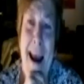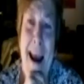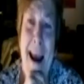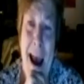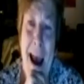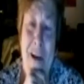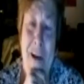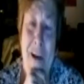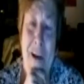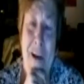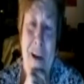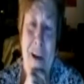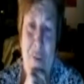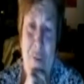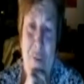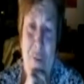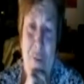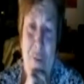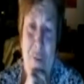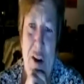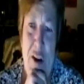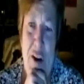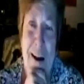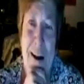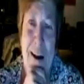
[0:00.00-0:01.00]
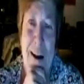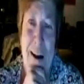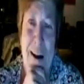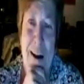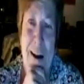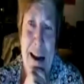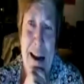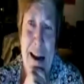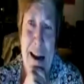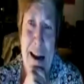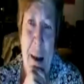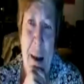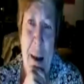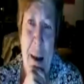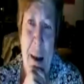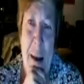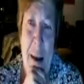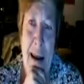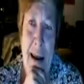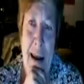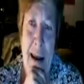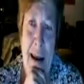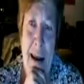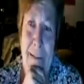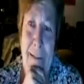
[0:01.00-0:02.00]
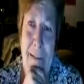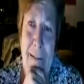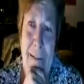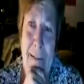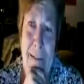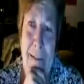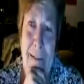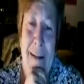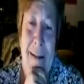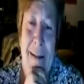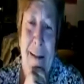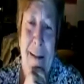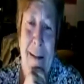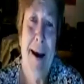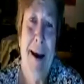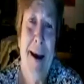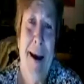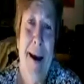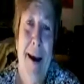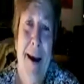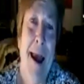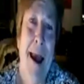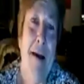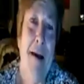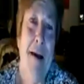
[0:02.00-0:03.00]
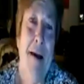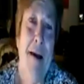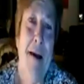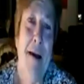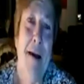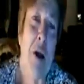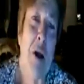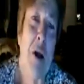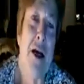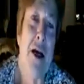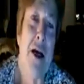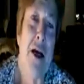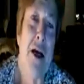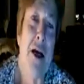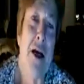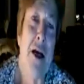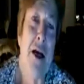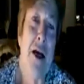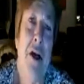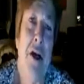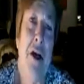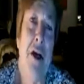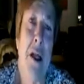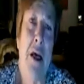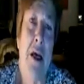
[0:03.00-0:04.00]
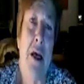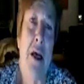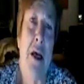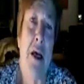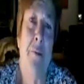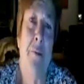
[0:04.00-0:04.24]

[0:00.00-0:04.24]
feeling it may. I have a really good feeling it may.